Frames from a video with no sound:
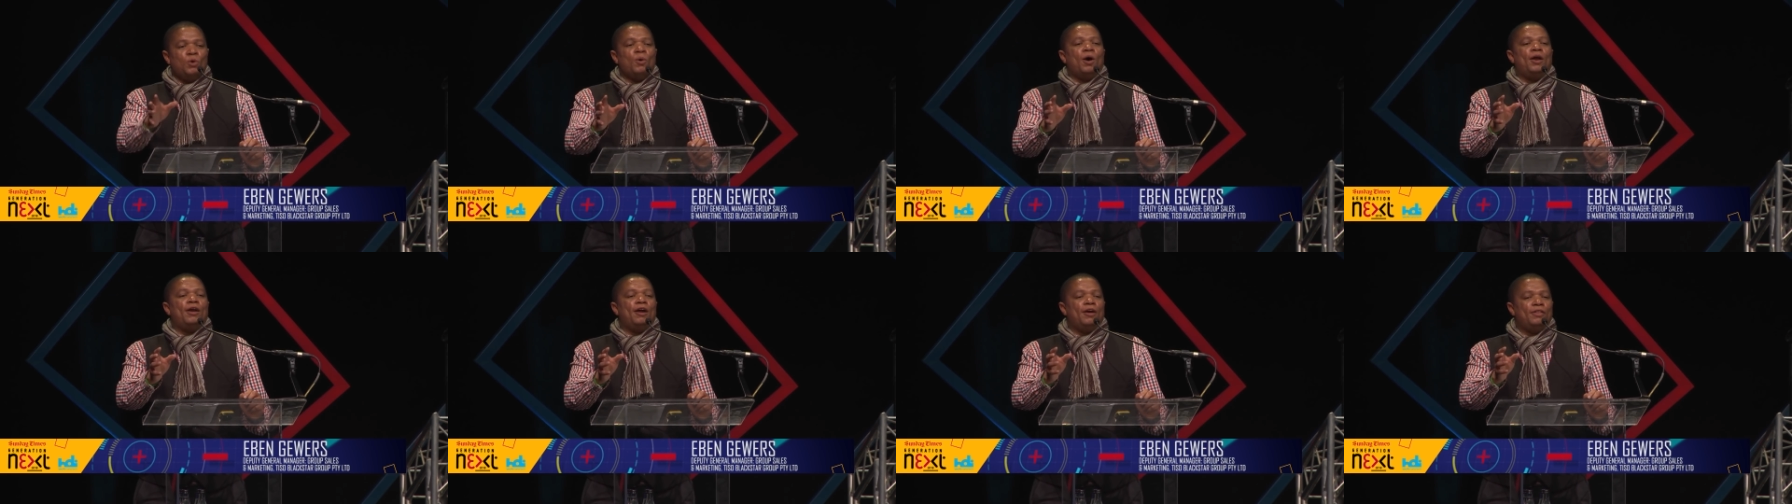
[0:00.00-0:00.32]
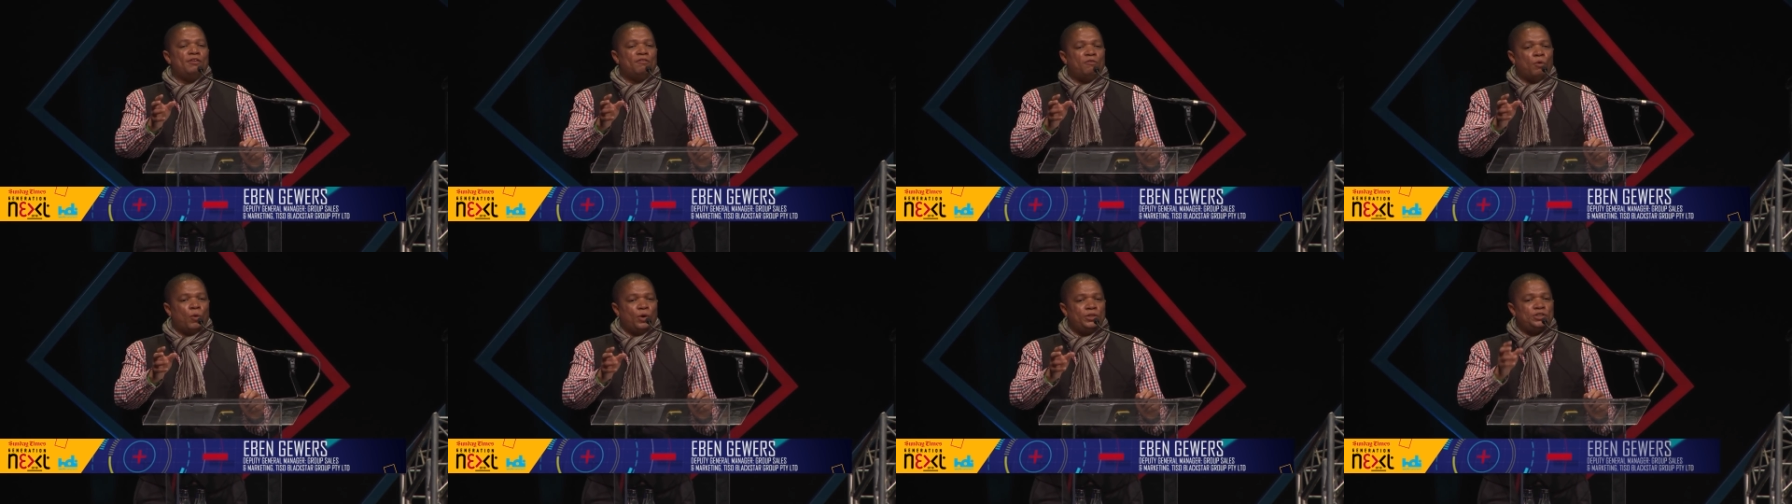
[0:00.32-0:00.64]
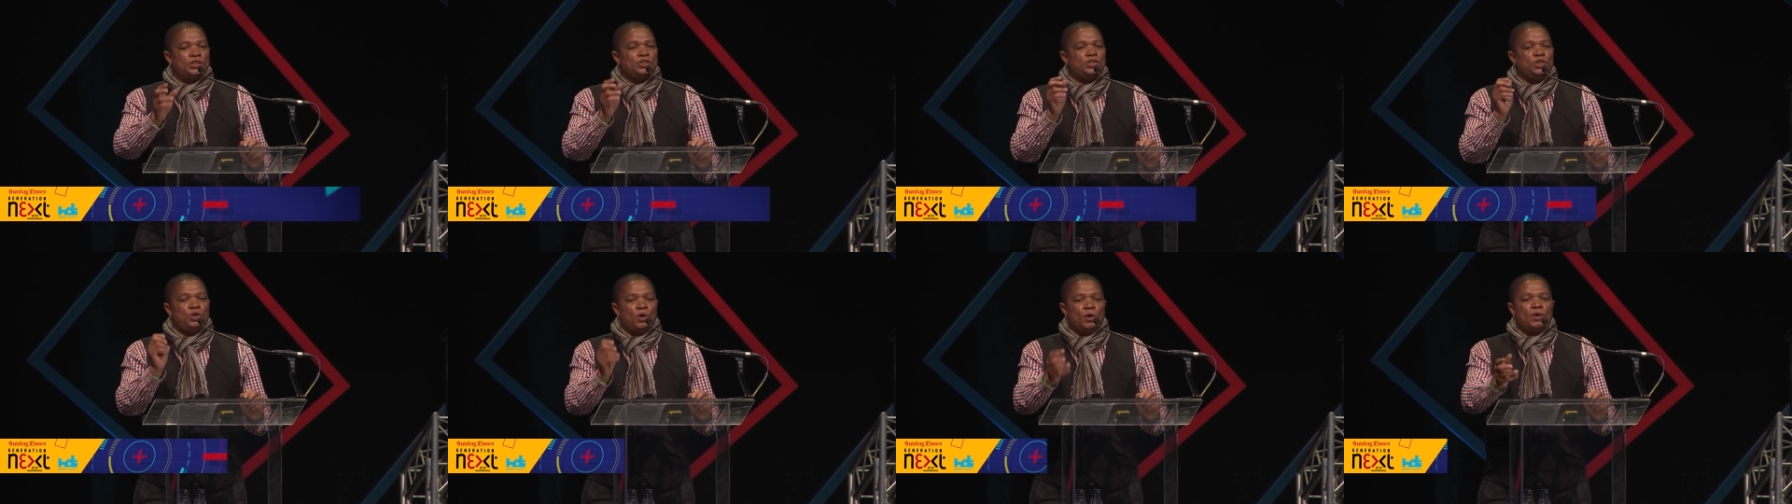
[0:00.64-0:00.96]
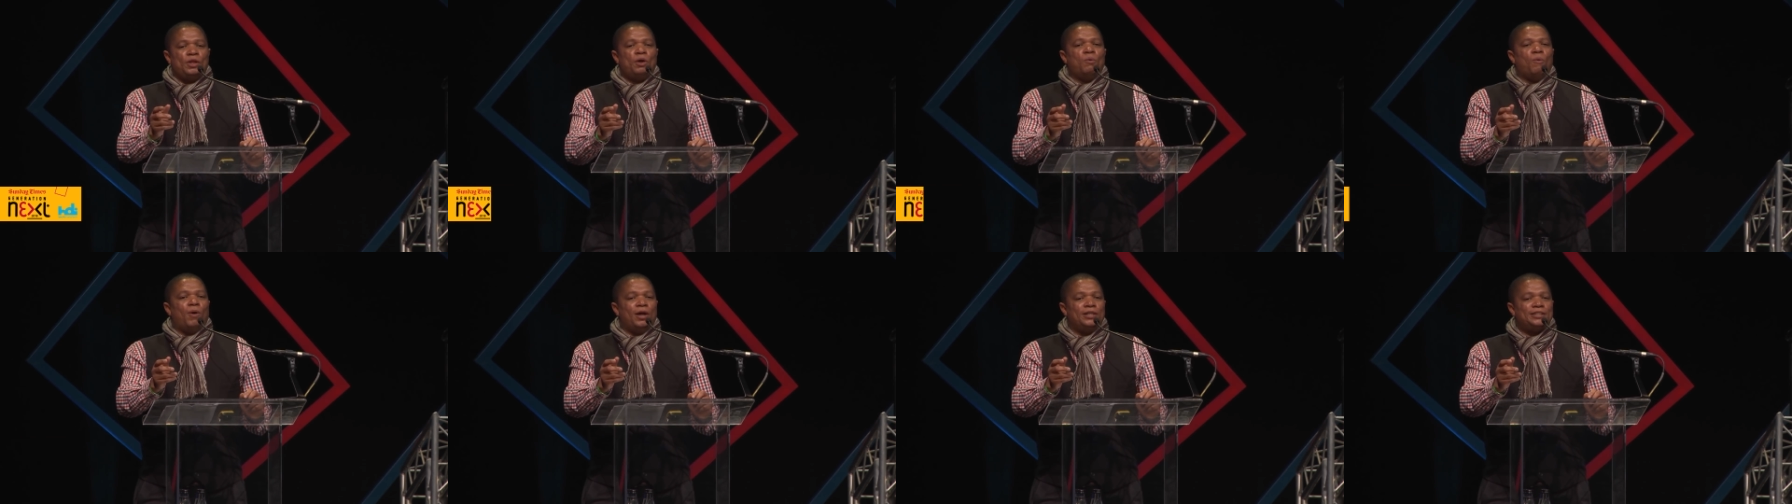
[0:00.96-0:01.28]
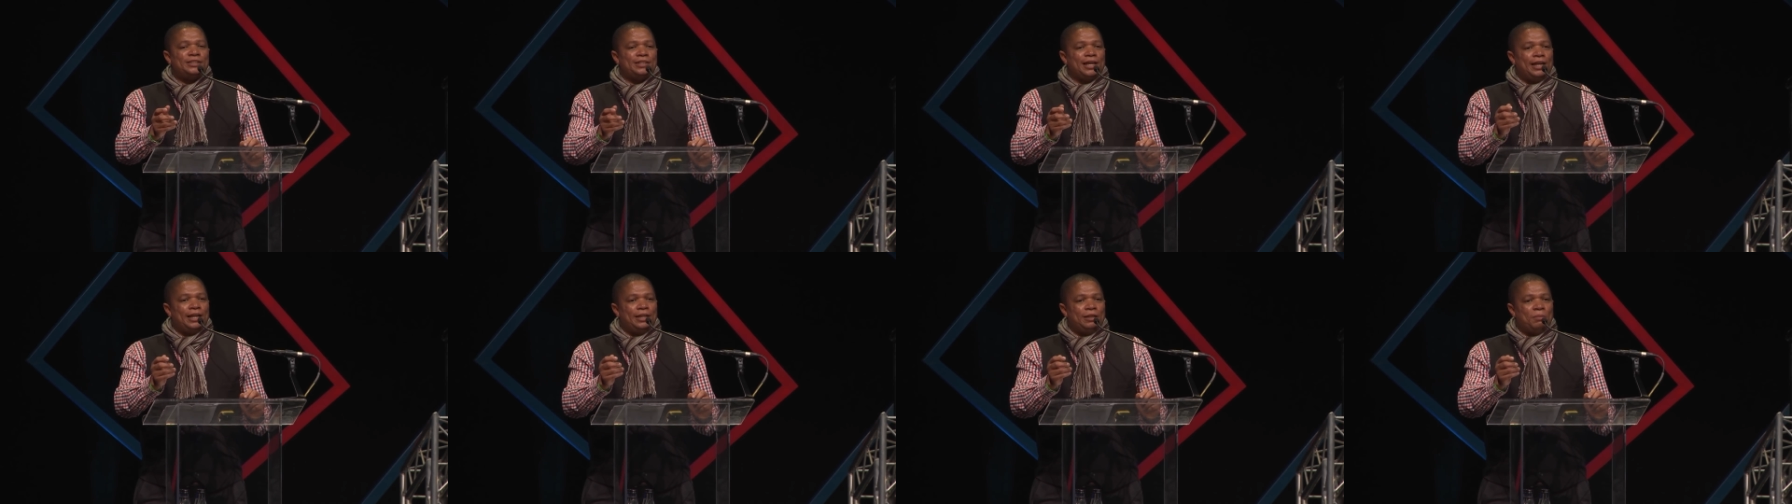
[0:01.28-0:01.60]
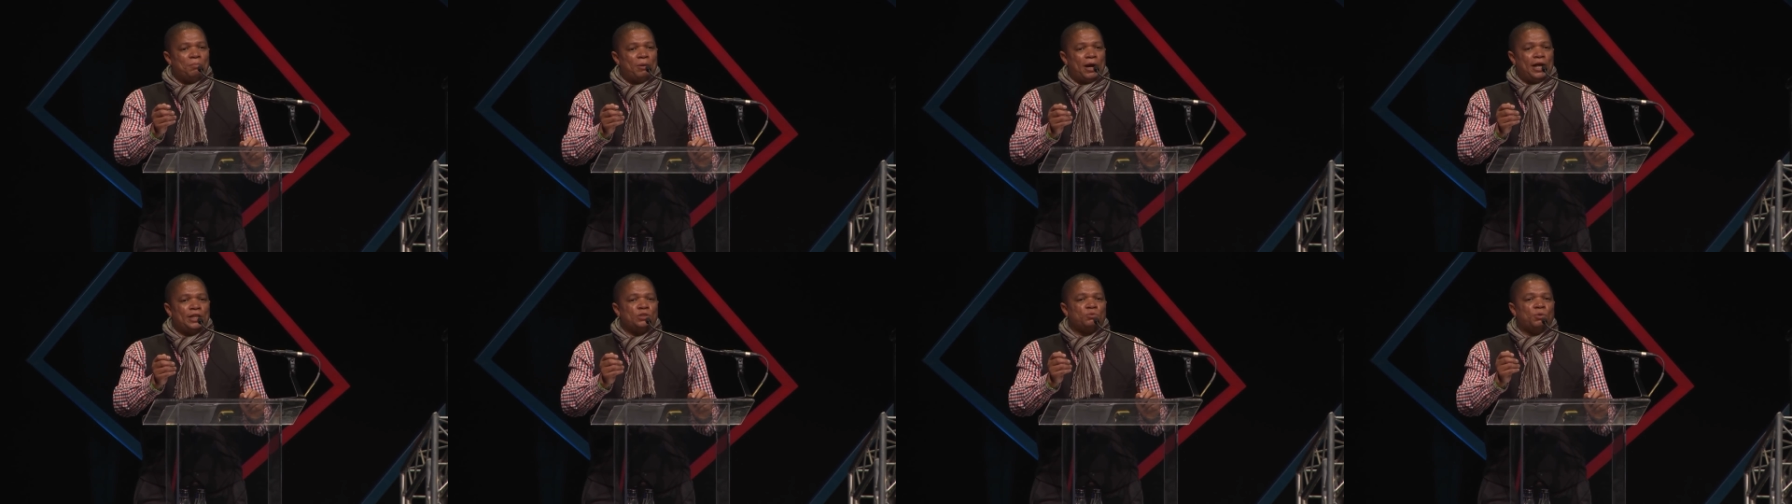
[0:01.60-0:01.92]
You are now the voices. You're the ones
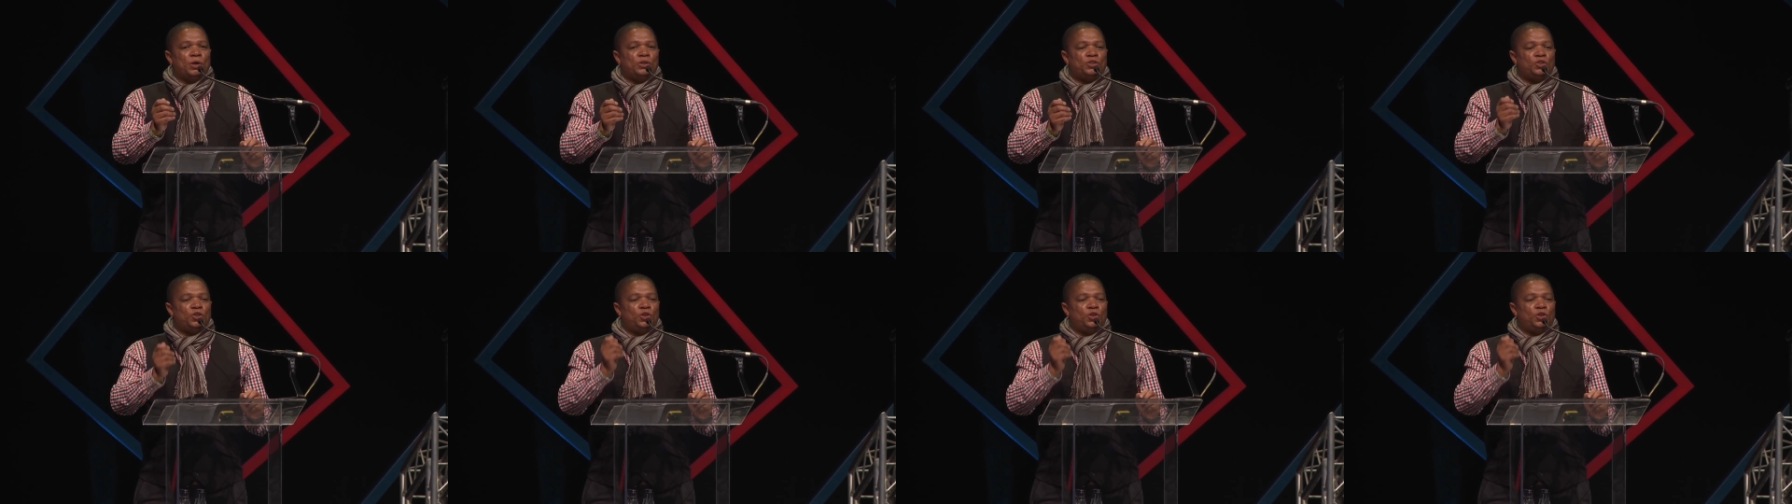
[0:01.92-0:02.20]
telling the brands